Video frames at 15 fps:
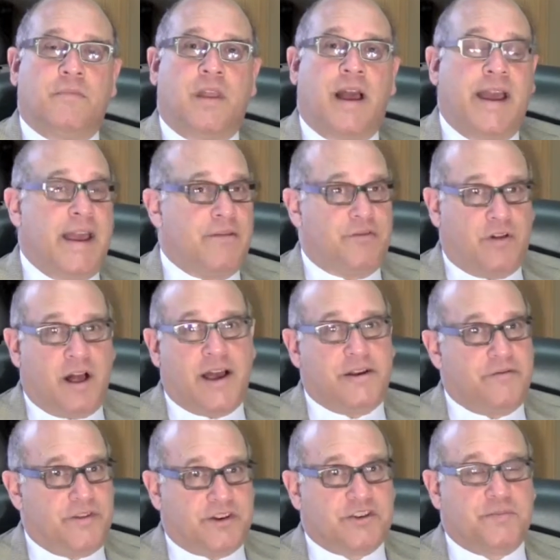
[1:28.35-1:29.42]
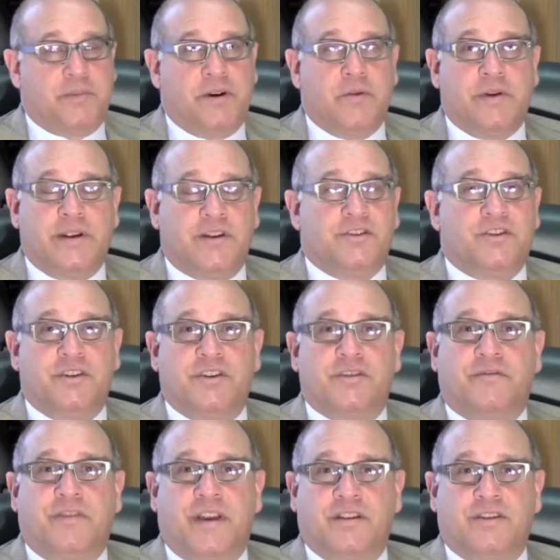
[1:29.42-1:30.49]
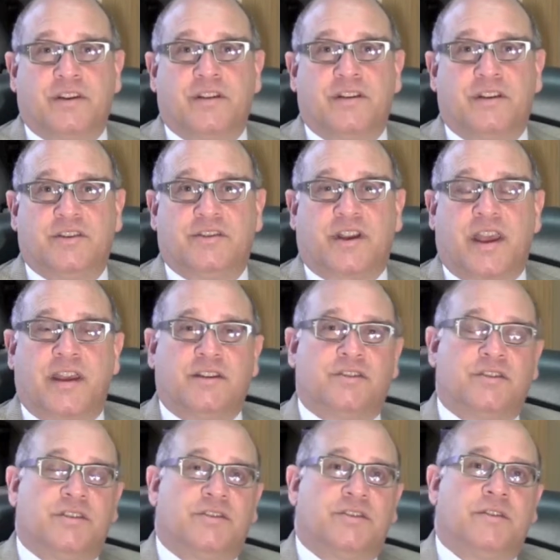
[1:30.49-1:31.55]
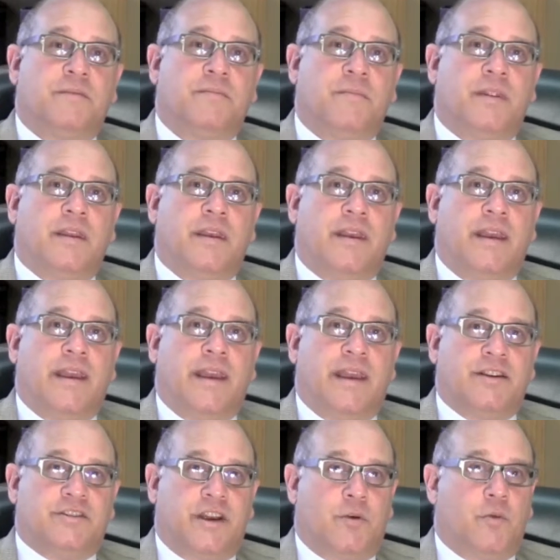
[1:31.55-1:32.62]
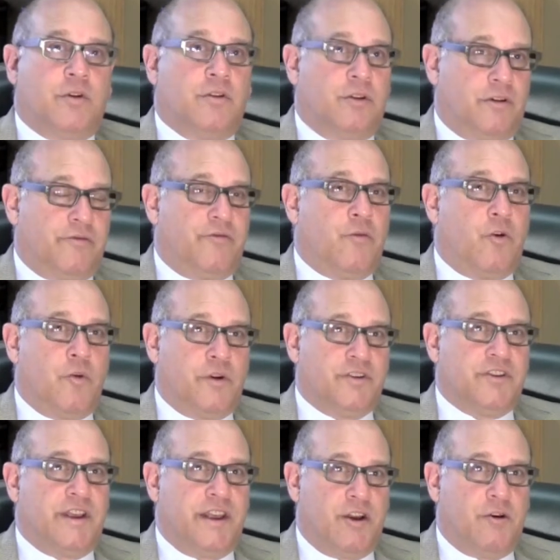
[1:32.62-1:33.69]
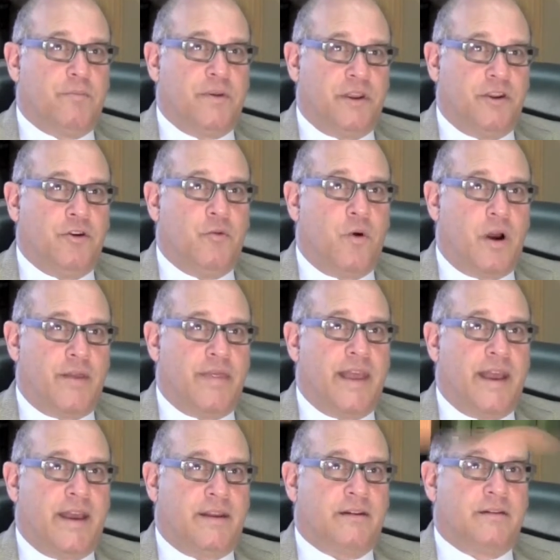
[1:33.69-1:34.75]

I have a lot of experience in defending these cases, and I would look forward to helping you on that.